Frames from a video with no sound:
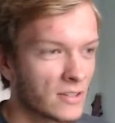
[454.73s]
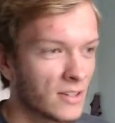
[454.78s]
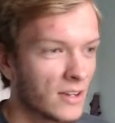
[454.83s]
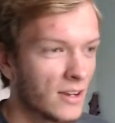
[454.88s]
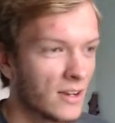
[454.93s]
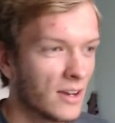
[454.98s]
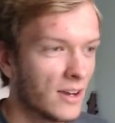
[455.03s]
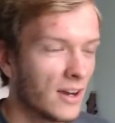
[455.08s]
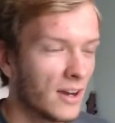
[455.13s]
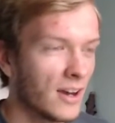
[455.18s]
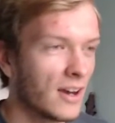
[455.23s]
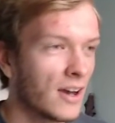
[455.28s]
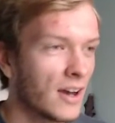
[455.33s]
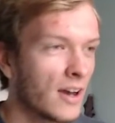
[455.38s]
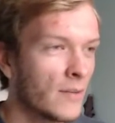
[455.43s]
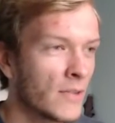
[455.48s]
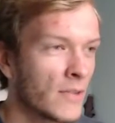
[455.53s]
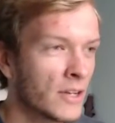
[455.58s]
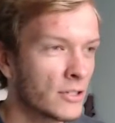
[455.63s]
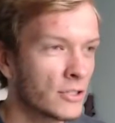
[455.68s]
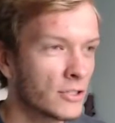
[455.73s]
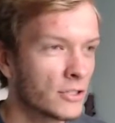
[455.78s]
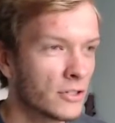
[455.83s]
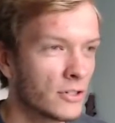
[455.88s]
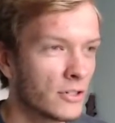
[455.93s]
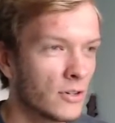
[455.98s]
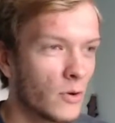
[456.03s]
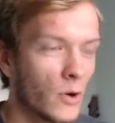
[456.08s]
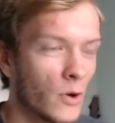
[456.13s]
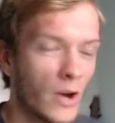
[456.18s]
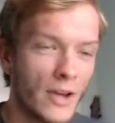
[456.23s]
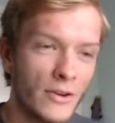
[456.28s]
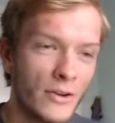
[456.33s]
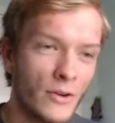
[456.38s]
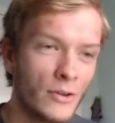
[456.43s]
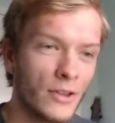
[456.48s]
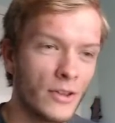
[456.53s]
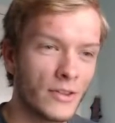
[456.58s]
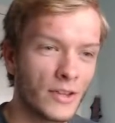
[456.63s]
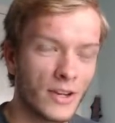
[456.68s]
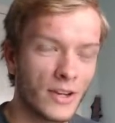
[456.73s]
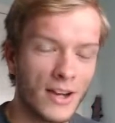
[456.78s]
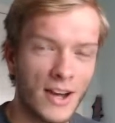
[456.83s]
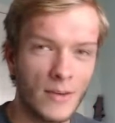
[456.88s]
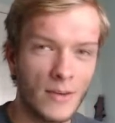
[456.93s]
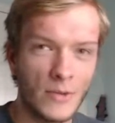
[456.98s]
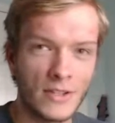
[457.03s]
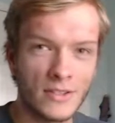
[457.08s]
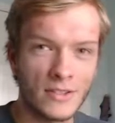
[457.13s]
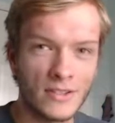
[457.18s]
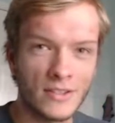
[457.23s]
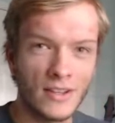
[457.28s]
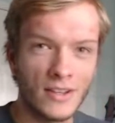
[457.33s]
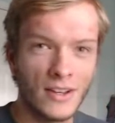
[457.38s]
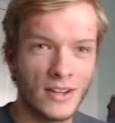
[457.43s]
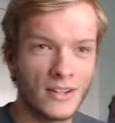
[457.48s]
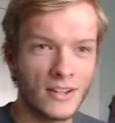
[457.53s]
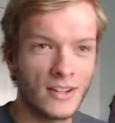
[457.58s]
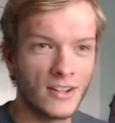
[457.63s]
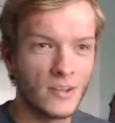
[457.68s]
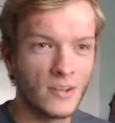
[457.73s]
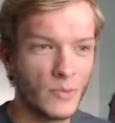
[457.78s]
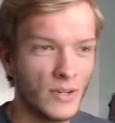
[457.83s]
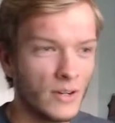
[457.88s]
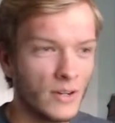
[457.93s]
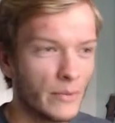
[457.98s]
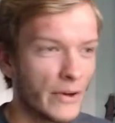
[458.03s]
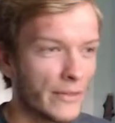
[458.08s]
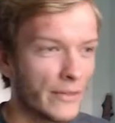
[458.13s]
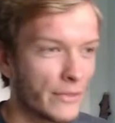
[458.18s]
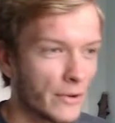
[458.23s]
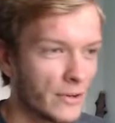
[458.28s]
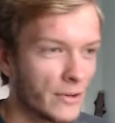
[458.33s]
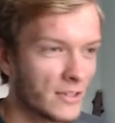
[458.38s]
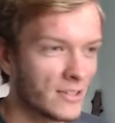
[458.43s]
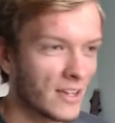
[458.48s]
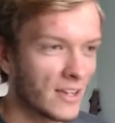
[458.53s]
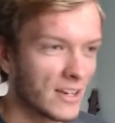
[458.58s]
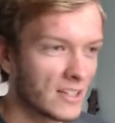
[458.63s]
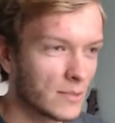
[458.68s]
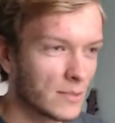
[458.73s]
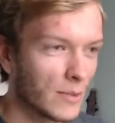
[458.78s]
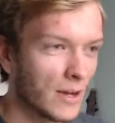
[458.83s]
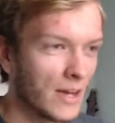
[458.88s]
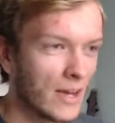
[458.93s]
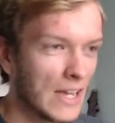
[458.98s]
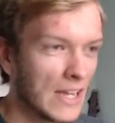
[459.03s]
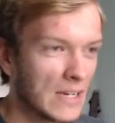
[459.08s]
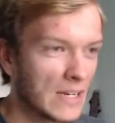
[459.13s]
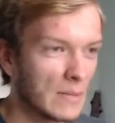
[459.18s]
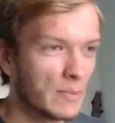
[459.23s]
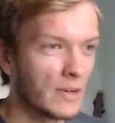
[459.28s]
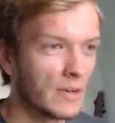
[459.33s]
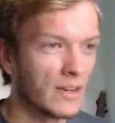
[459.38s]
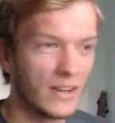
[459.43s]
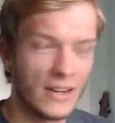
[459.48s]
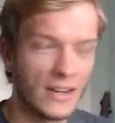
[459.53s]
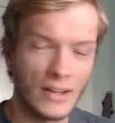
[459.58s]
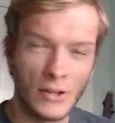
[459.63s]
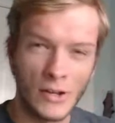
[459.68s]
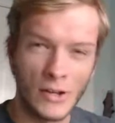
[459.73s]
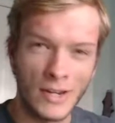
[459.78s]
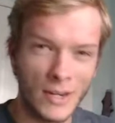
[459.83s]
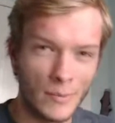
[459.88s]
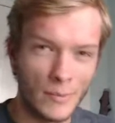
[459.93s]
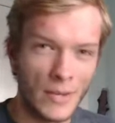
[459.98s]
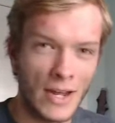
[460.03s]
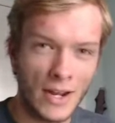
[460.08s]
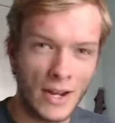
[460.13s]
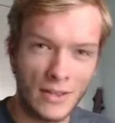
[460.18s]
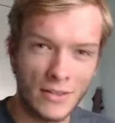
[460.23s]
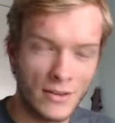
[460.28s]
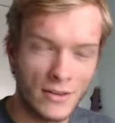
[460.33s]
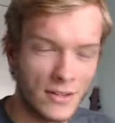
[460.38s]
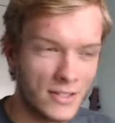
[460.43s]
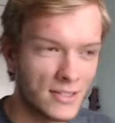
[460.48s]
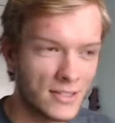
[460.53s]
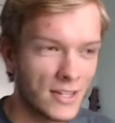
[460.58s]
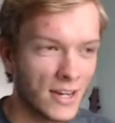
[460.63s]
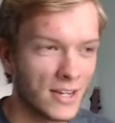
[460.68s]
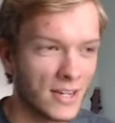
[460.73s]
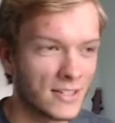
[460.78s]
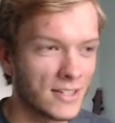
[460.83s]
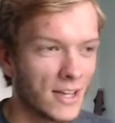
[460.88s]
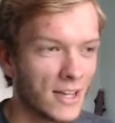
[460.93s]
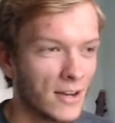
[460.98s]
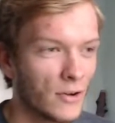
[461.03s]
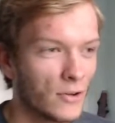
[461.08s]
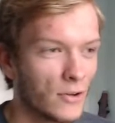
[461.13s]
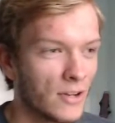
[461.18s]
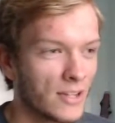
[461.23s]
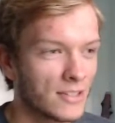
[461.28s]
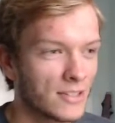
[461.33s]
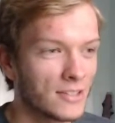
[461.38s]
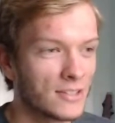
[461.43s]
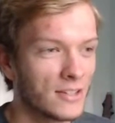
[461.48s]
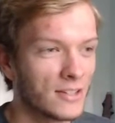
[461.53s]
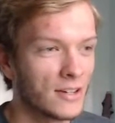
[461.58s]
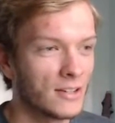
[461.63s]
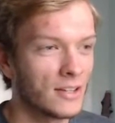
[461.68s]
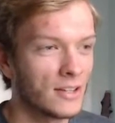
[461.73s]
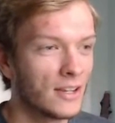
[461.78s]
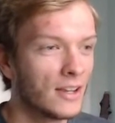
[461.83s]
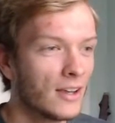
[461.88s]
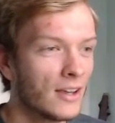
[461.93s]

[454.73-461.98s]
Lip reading: I'm not sure. Well, I know that the comments tend to be about 30 seconds behind, but looking back 30 seconds, I don't necessarily